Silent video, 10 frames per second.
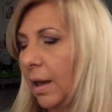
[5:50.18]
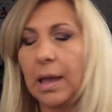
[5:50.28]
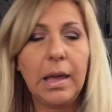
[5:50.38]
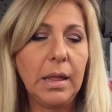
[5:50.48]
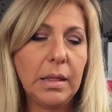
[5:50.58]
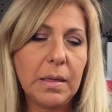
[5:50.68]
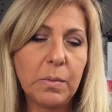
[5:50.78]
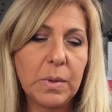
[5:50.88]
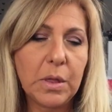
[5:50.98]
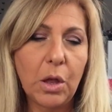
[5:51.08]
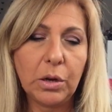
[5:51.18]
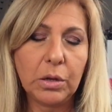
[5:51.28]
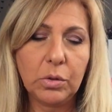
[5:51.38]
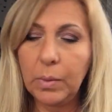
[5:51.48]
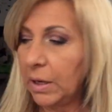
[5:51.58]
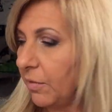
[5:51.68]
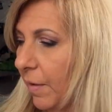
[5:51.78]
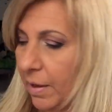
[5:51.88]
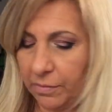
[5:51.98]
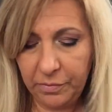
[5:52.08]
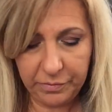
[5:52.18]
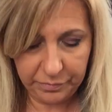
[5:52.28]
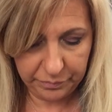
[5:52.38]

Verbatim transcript: and this was $1.25.